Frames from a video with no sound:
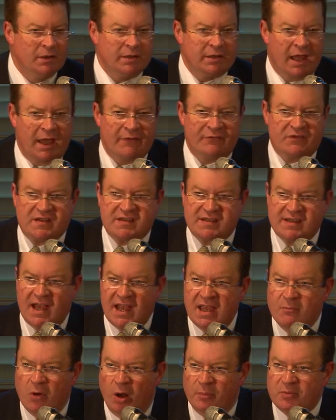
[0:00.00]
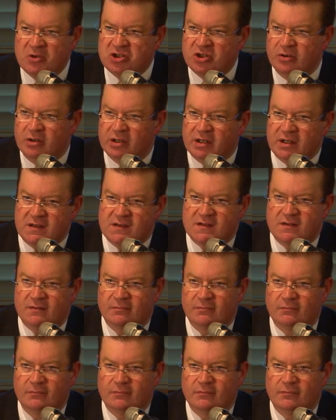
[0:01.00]
to have the same opportunities
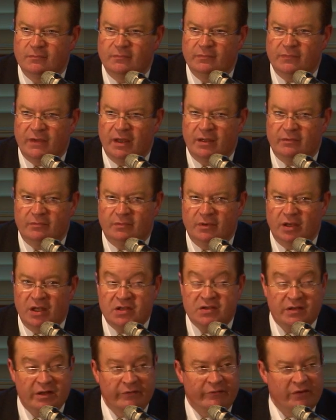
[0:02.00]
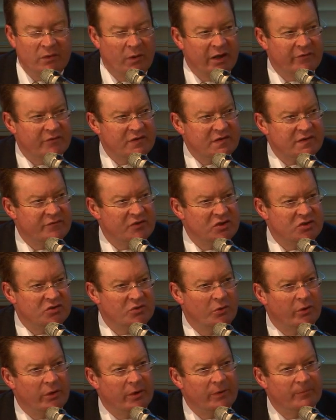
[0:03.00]
that each and every one of us have
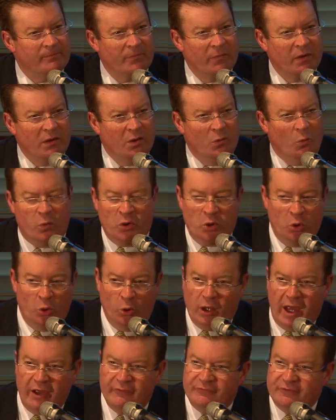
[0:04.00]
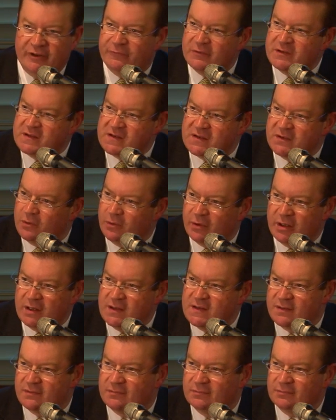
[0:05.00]
enjoyed. We all have different
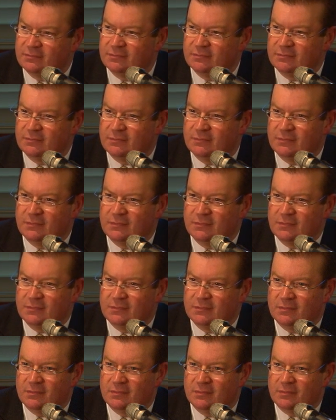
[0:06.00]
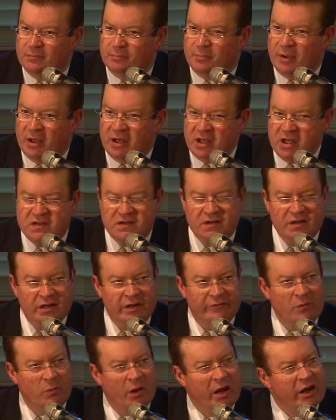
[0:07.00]
stories, but each and
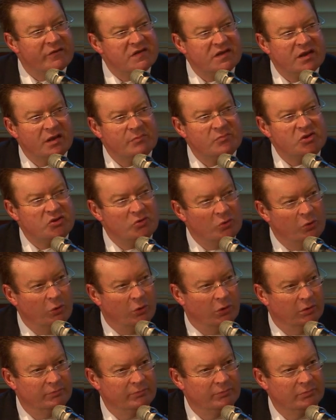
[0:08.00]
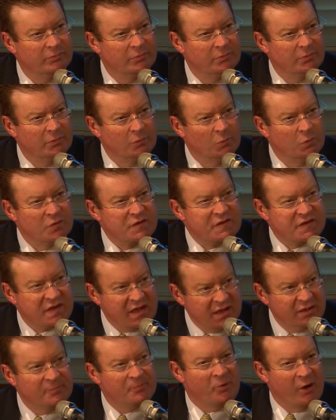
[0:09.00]
every one of us, I'm sure, will
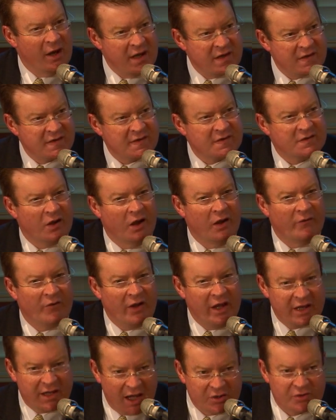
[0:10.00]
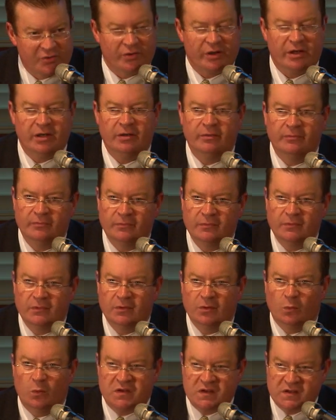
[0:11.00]
sing the praises of a country
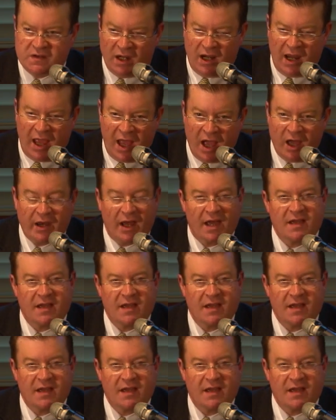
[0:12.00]
which has allowed